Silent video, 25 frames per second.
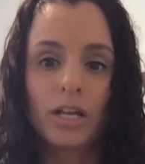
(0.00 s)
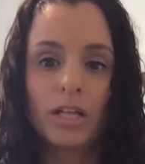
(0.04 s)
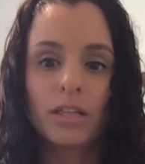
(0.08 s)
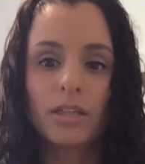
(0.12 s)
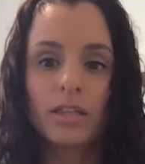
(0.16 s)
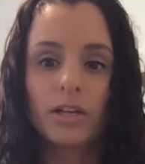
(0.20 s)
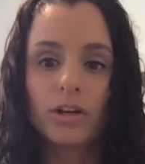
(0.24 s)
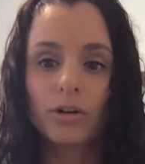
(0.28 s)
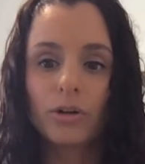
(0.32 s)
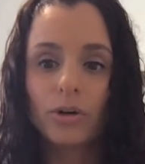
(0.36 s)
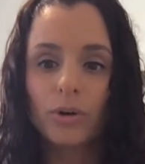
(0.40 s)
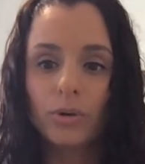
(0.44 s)

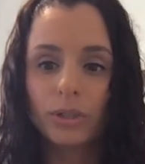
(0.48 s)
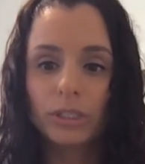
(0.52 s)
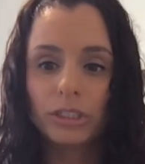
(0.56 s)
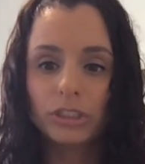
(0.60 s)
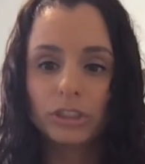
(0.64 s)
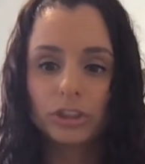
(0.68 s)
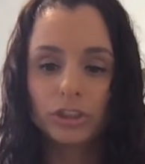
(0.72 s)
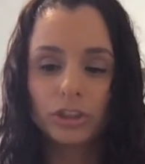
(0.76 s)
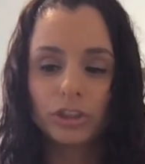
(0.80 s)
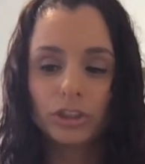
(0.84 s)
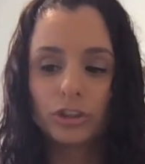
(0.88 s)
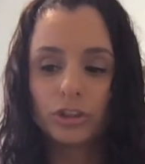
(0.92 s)
They're
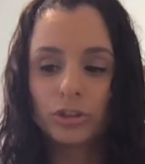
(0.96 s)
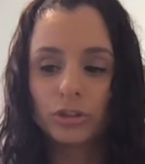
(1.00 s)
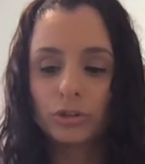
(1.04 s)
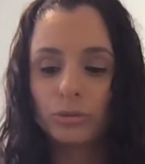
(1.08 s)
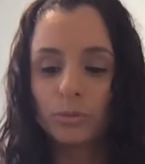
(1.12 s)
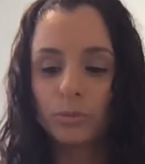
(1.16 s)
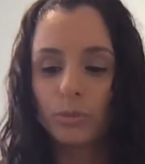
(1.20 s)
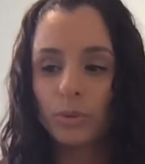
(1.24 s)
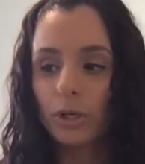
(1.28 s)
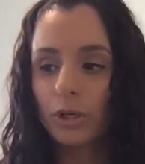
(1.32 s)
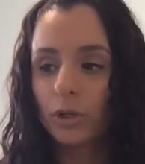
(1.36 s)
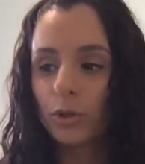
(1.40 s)
going
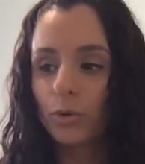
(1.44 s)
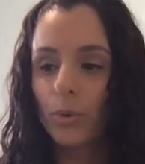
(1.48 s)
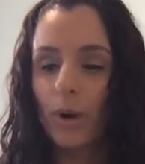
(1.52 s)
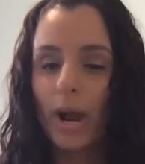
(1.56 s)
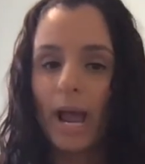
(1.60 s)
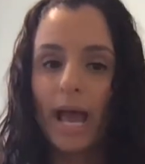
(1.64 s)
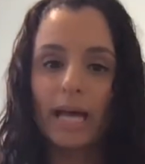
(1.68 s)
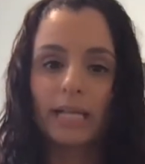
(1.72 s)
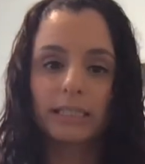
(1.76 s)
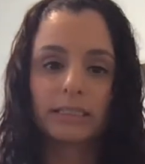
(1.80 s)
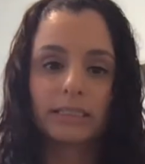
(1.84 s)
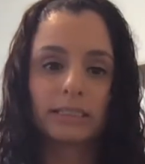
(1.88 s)
to
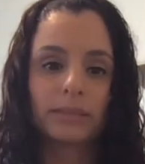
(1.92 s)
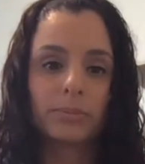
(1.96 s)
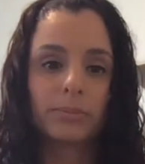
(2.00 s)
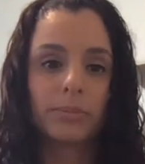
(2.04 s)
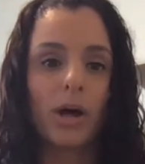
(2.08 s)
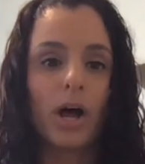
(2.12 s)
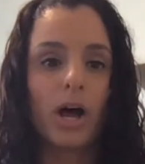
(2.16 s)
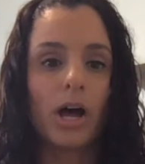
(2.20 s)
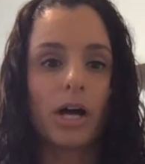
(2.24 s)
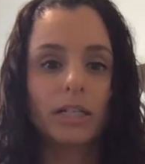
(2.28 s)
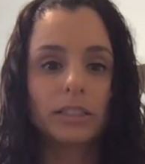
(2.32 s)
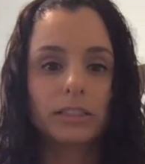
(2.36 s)
grasp
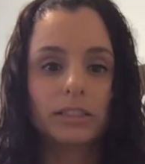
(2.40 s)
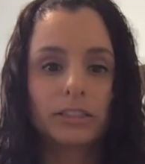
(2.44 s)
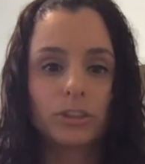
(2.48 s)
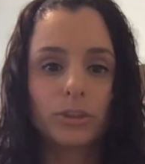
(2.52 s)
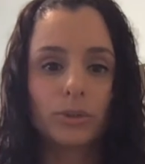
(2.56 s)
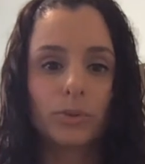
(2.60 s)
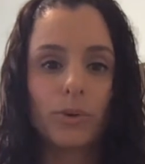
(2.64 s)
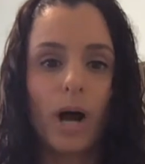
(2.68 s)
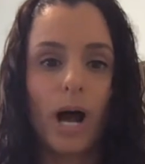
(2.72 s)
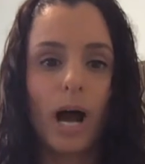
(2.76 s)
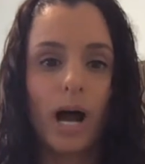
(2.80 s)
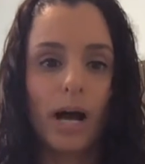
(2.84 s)

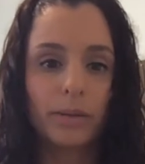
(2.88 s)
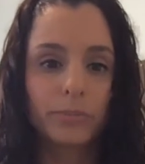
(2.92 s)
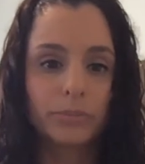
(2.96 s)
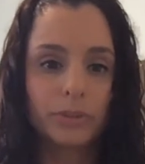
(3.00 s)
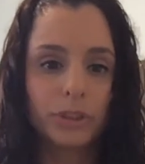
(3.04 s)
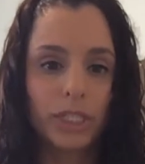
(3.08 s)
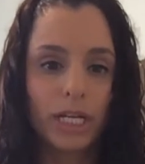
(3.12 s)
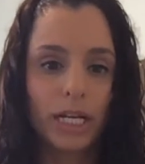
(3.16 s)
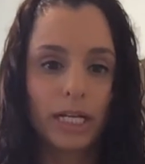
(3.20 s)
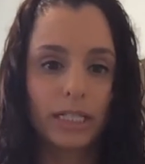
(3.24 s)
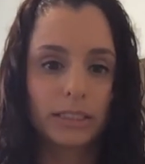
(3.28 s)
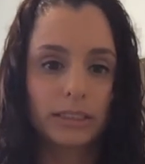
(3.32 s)
onto
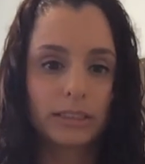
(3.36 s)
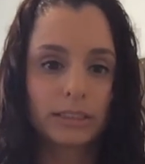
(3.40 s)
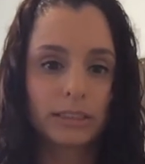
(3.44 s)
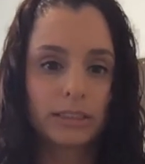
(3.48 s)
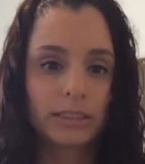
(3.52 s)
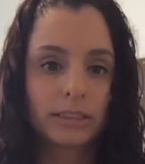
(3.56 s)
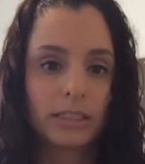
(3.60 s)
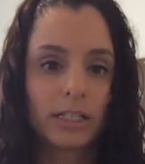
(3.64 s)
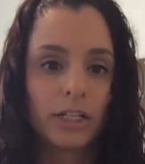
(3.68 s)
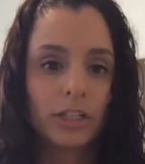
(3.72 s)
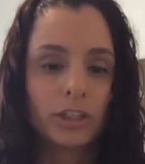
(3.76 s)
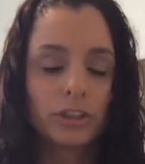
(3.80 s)

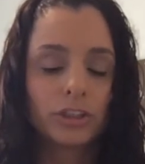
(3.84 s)
objects.